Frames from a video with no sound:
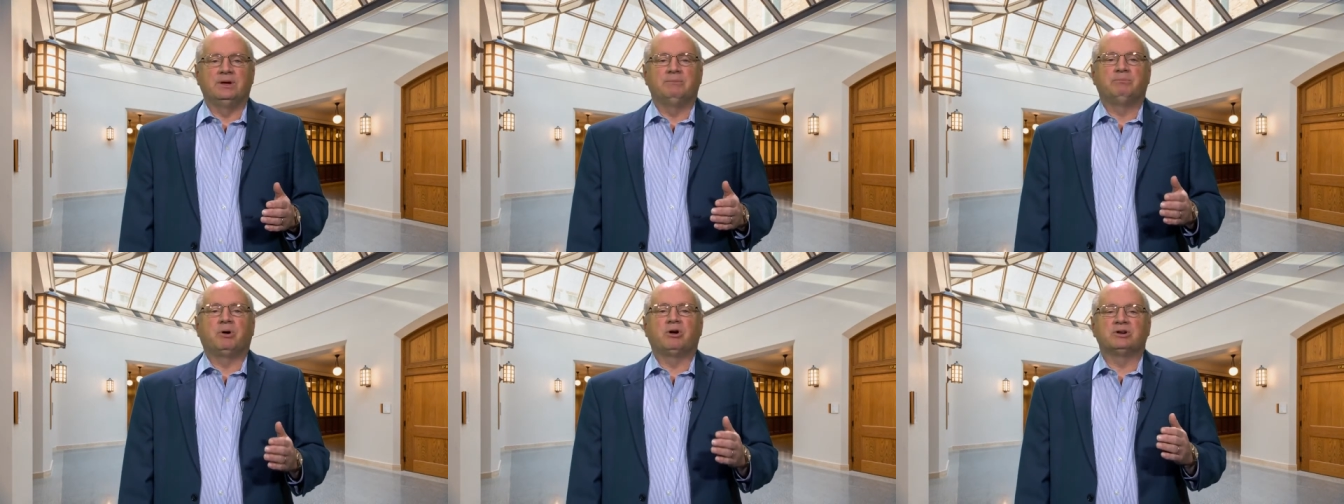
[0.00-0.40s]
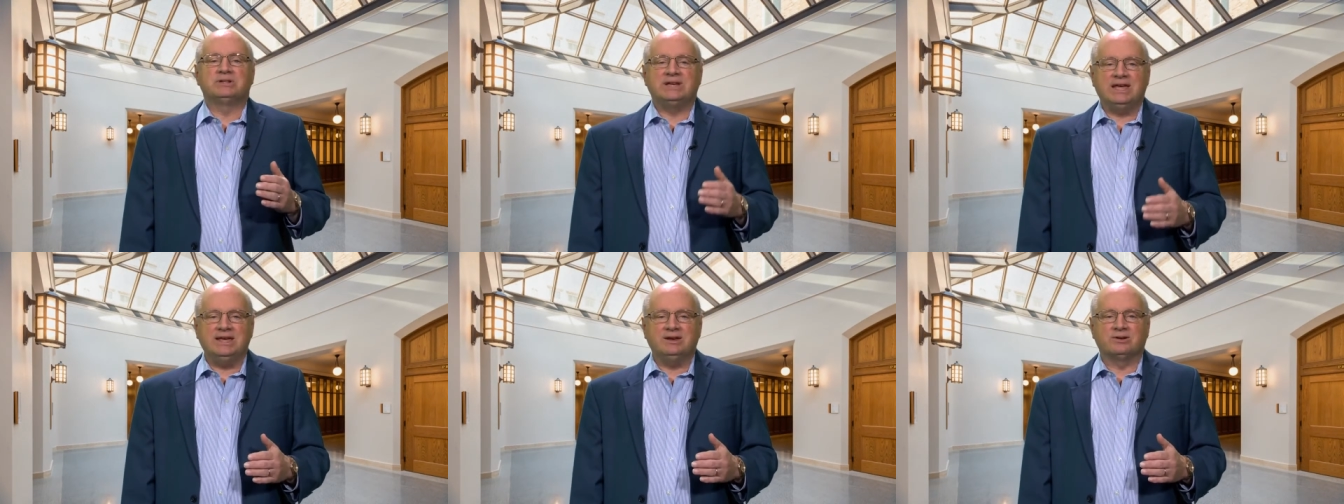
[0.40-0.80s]

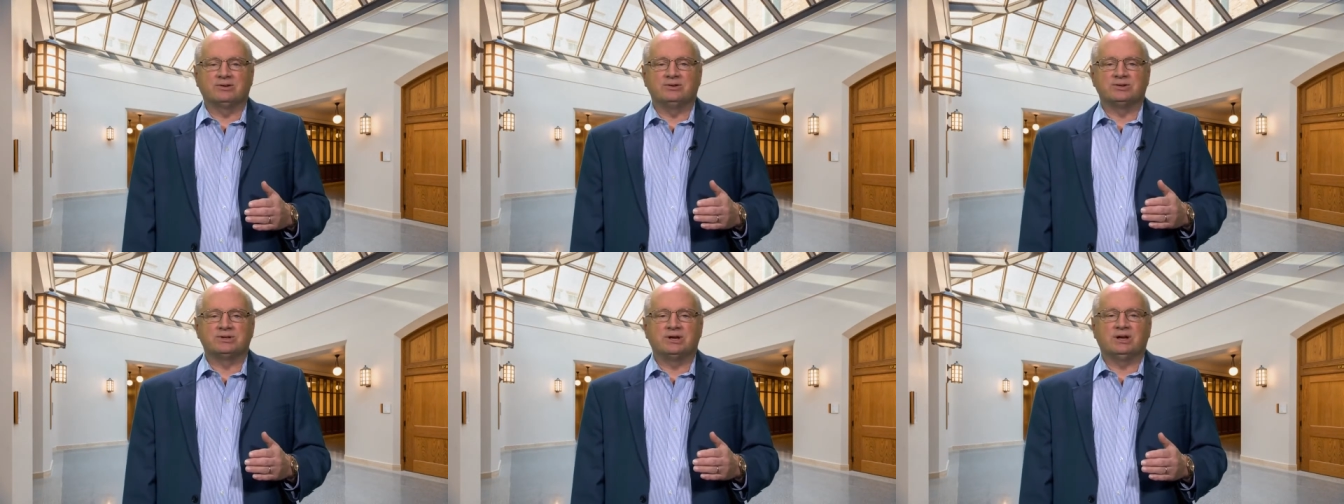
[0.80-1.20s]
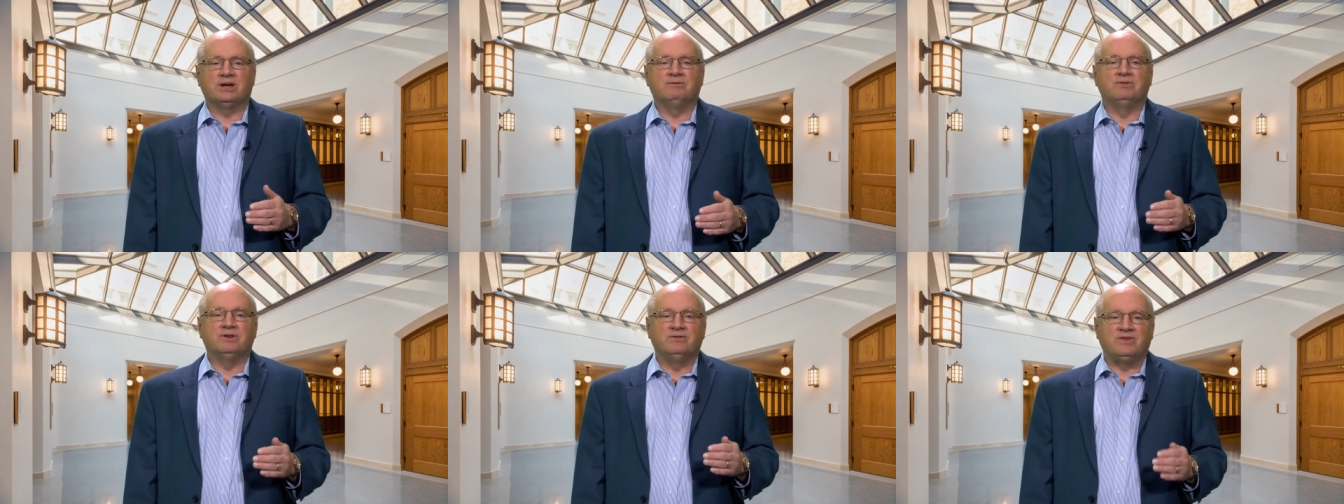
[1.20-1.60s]
partakers
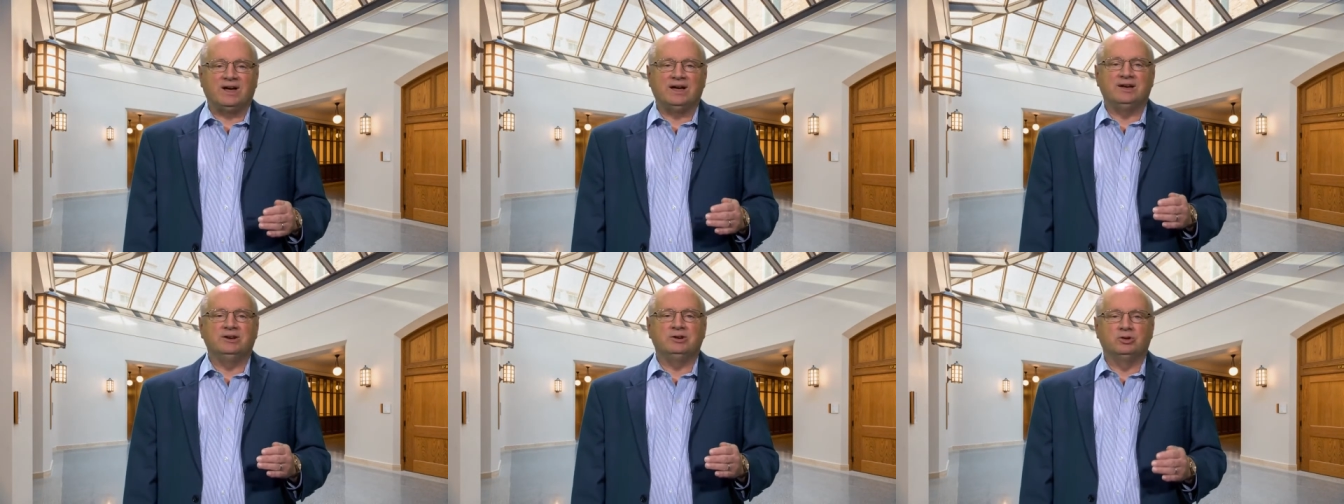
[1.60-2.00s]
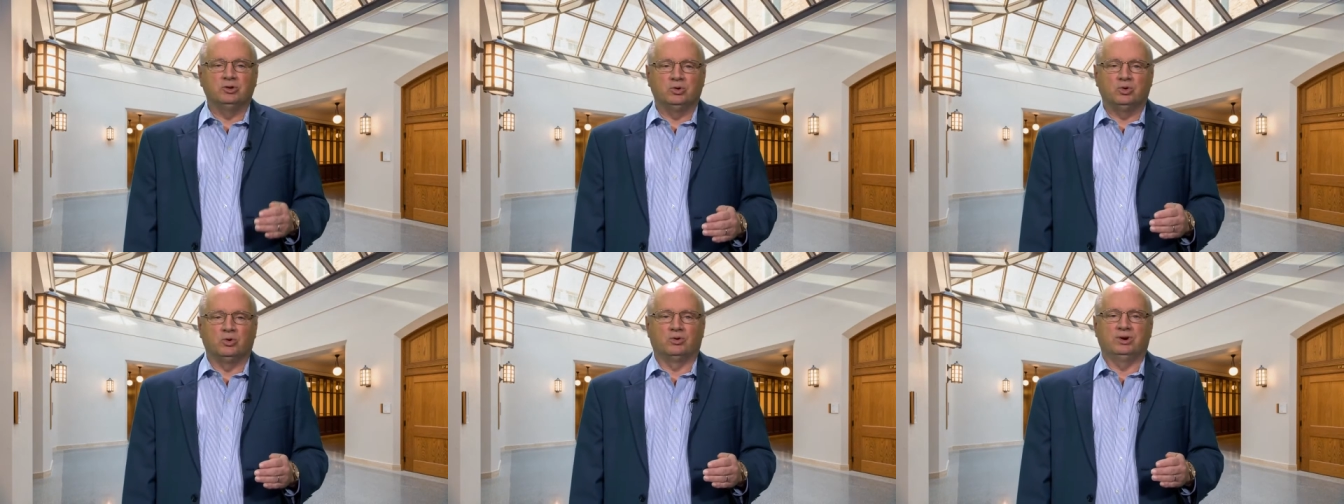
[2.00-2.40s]
of divine
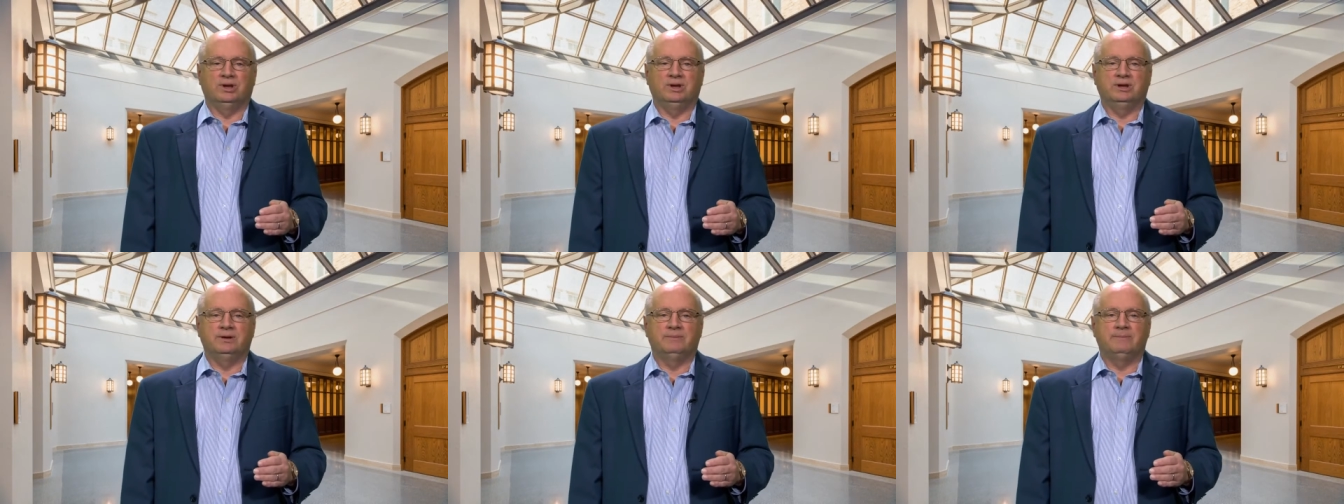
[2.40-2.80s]
glory,